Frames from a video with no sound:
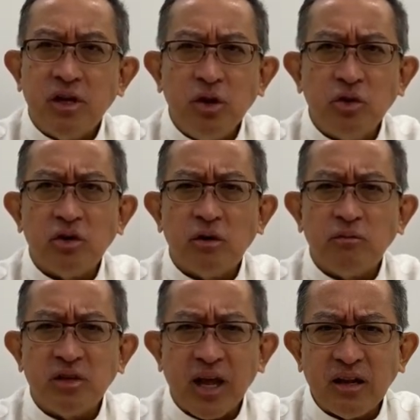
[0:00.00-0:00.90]
10,000
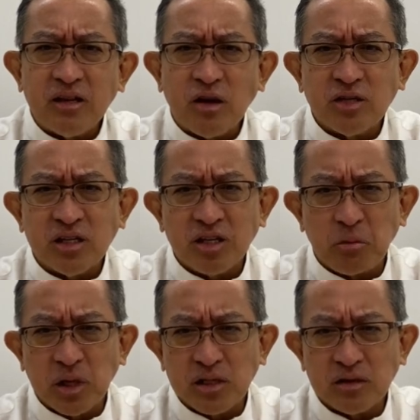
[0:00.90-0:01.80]

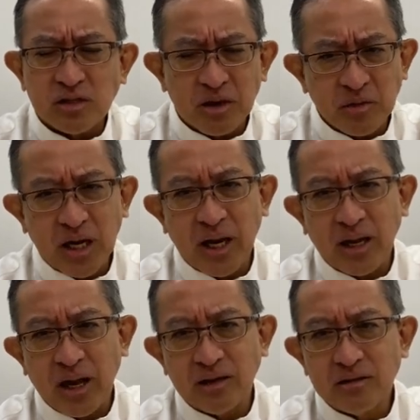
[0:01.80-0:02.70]
summers or something
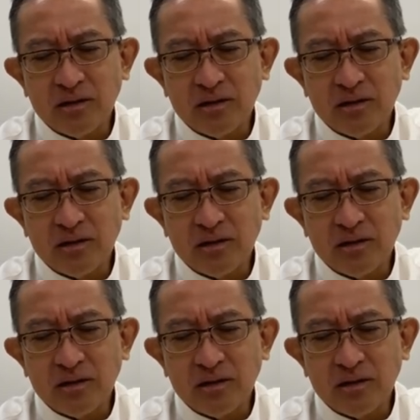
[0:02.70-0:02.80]
like that.